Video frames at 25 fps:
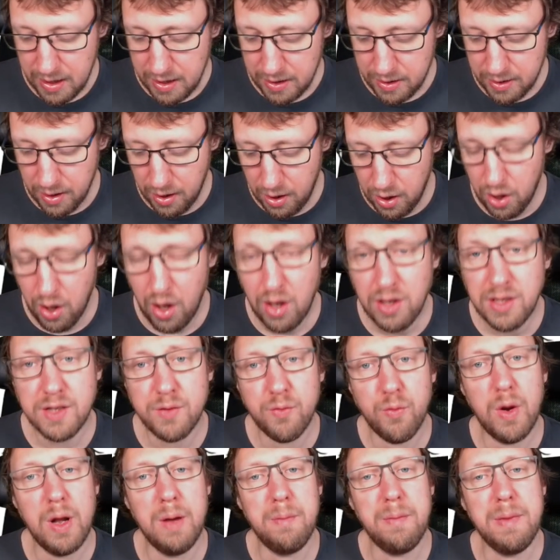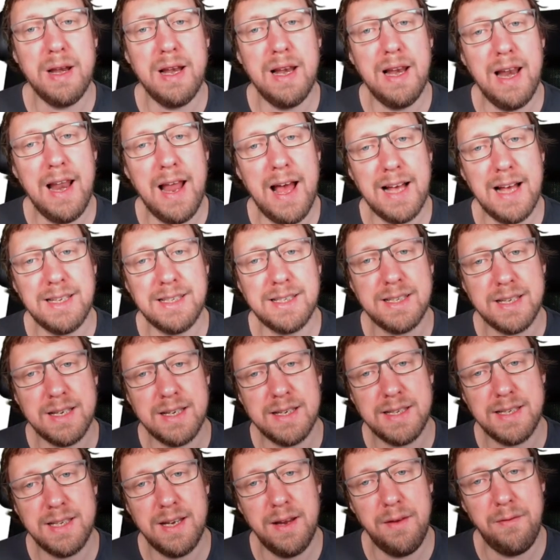The loss will be less
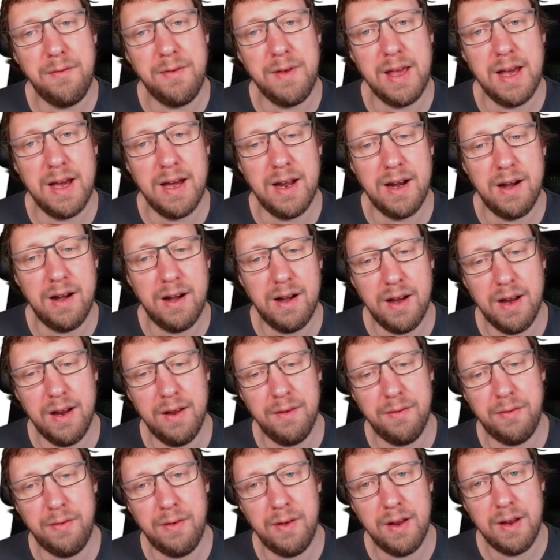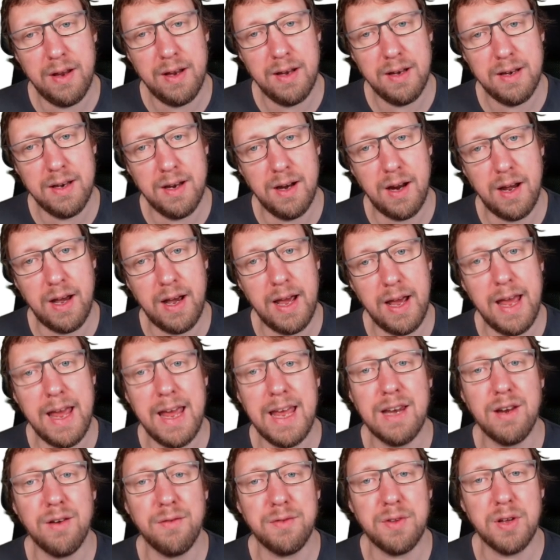severe if the
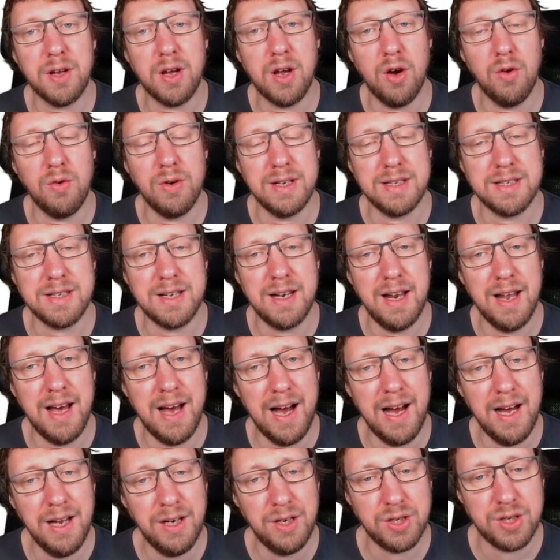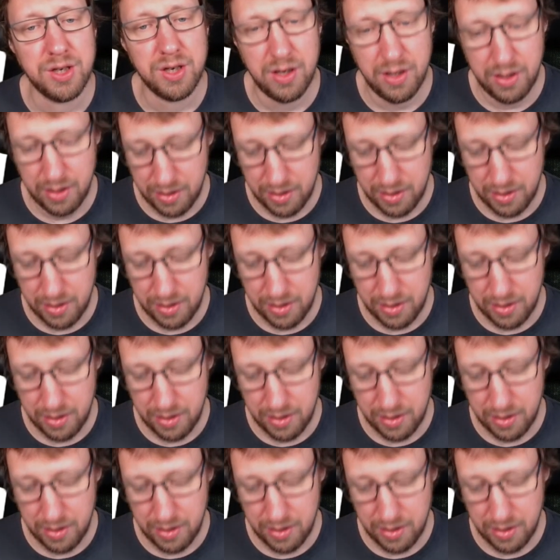rate of the code is large,